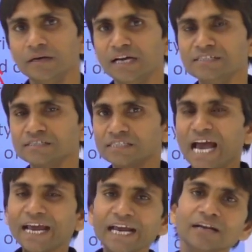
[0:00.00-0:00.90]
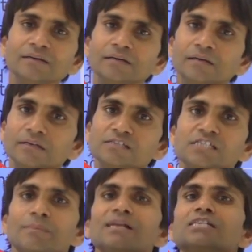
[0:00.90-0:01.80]
And second,
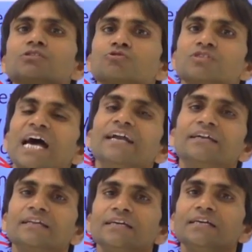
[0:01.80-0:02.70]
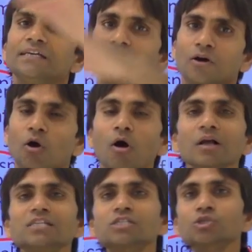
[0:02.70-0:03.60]
civil society
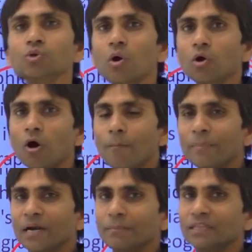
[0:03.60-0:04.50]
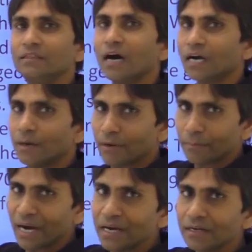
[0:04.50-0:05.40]
also cooperate with the
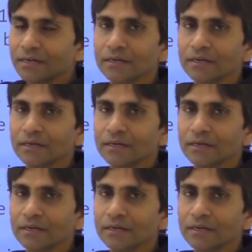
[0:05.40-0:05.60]
government